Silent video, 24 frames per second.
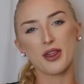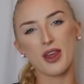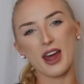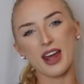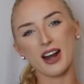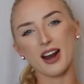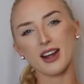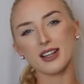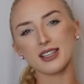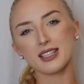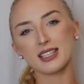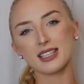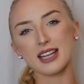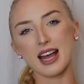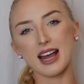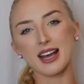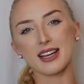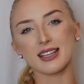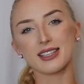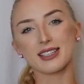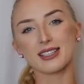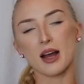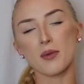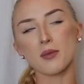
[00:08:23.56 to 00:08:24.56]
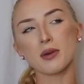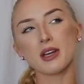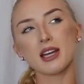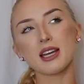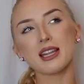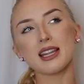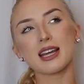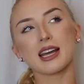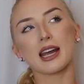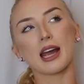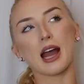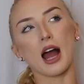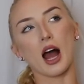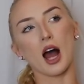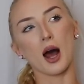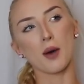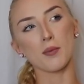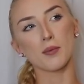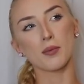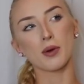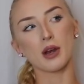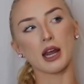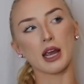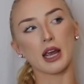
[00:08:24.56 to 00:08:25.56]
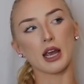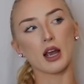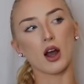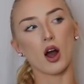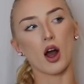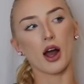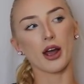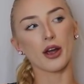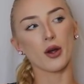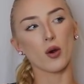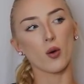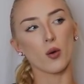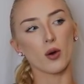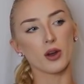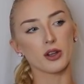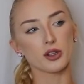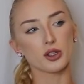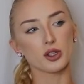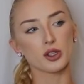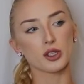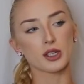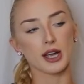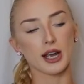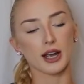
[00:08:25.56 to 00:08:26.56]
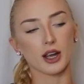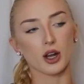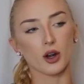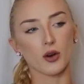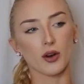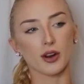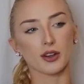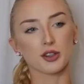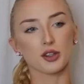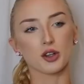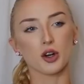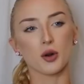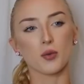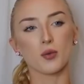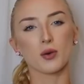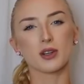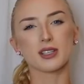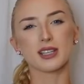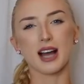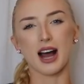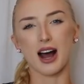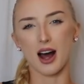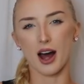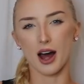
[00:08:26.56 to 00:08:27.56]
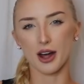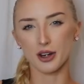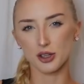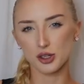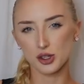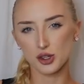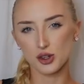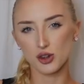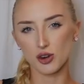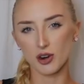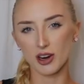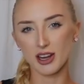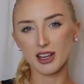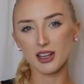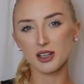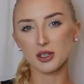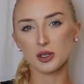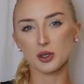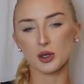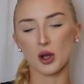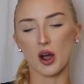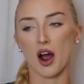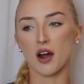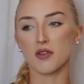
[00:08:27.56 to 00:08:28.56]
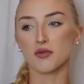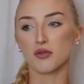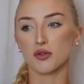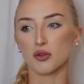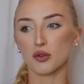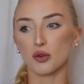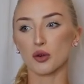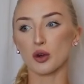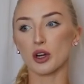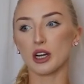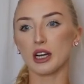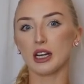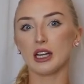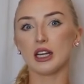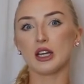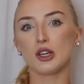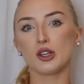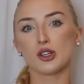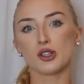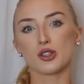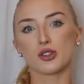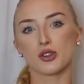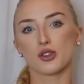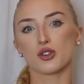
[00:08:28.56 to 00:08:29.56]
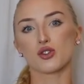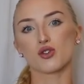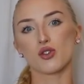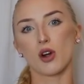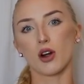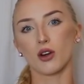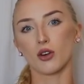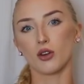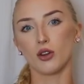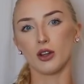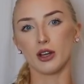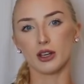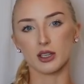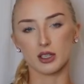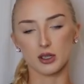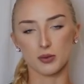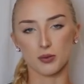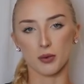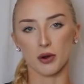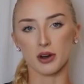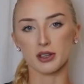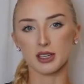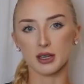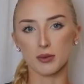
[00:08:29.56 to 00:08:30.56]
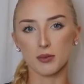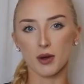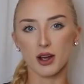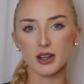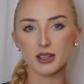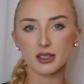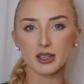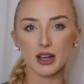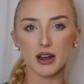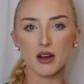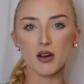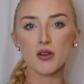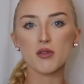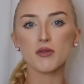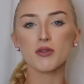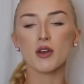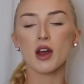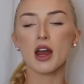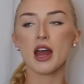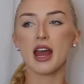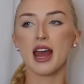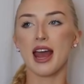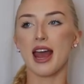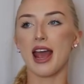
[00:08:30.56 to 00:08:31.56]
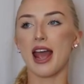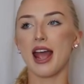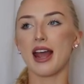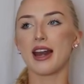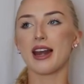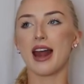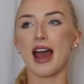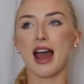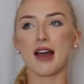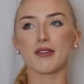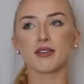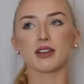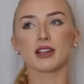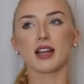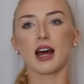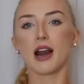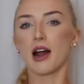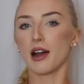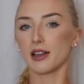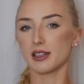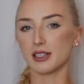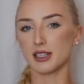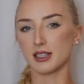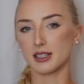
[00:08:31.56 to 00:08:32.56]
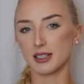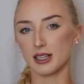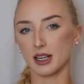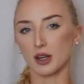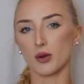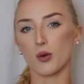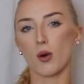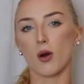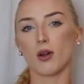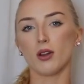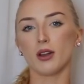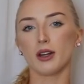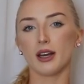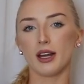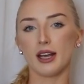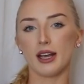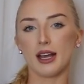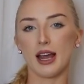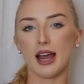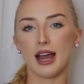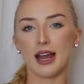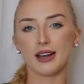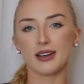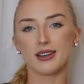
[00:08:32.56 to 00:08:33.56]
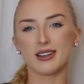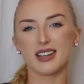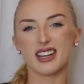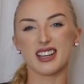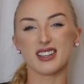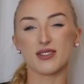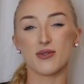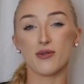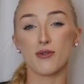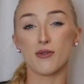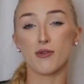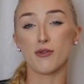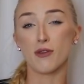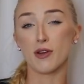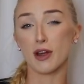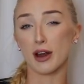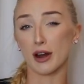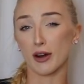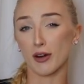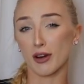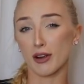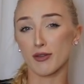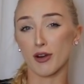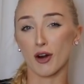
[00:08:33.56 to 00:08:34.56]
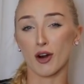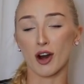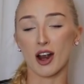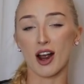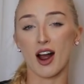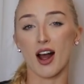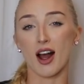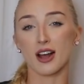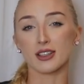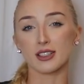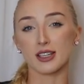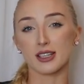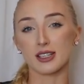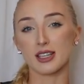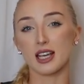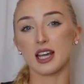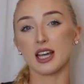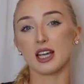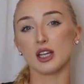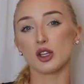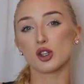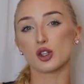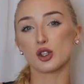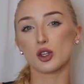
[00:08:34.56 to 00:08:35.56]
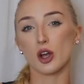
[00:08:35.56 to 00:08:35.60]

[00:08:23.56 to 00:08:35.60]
Then I'd say something in the company I always used to get corrected on was artistry. So I really used to struggle expressing myself and having that artistic quality, and it's very hard to teach.